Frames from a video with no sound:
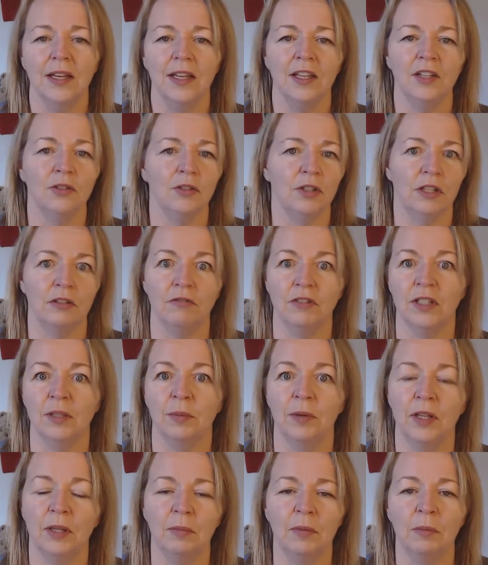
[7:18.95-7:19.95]
You can read
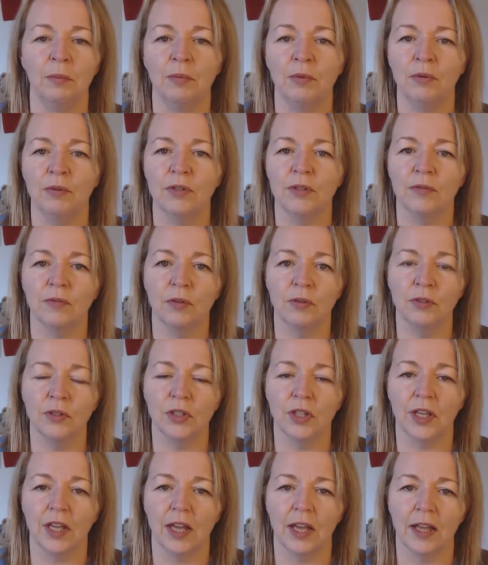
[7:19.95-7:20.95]
about them in books, of course
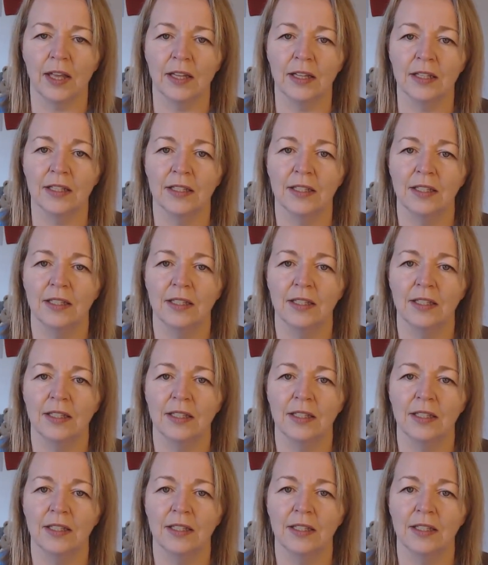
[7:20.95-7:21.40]
you can.